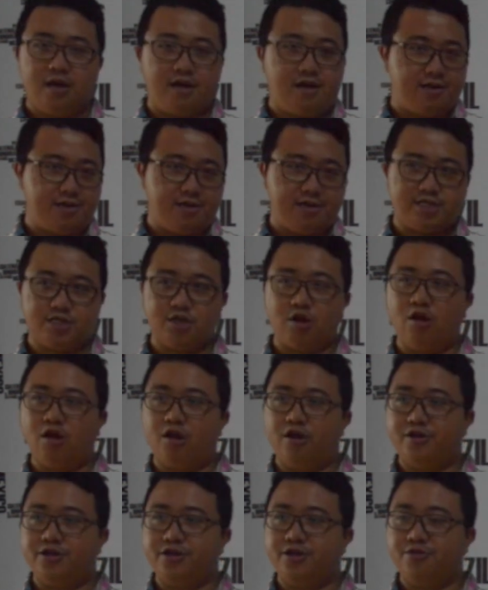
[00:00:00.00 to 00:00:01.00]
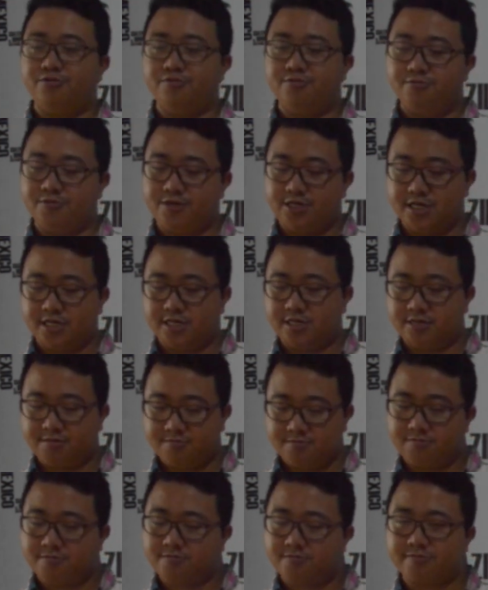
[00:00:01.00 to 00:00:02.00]
and it's all on you.
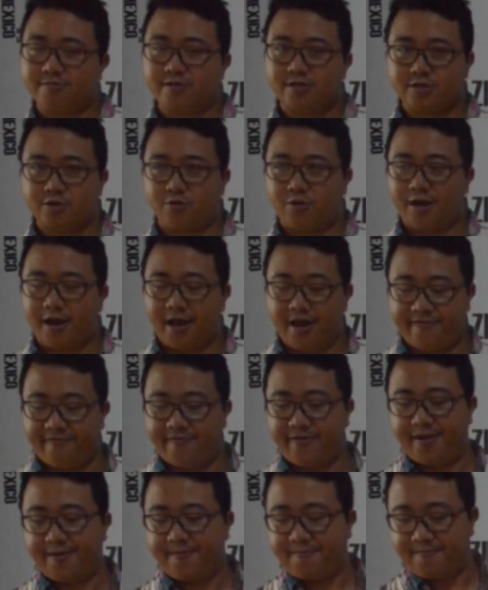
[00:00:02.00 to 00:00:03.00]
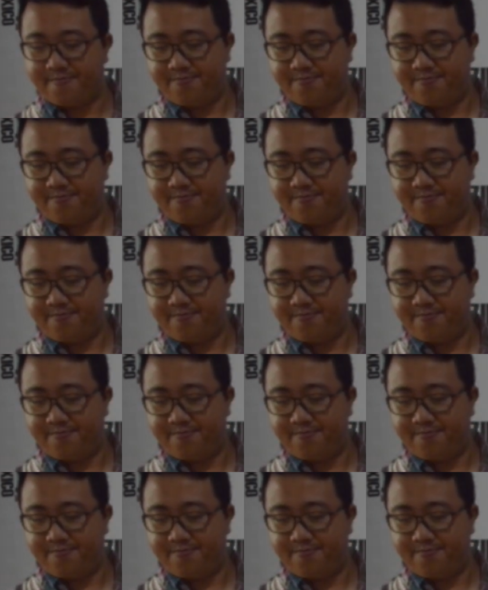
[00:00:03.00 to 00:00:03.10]
It's quite heavy.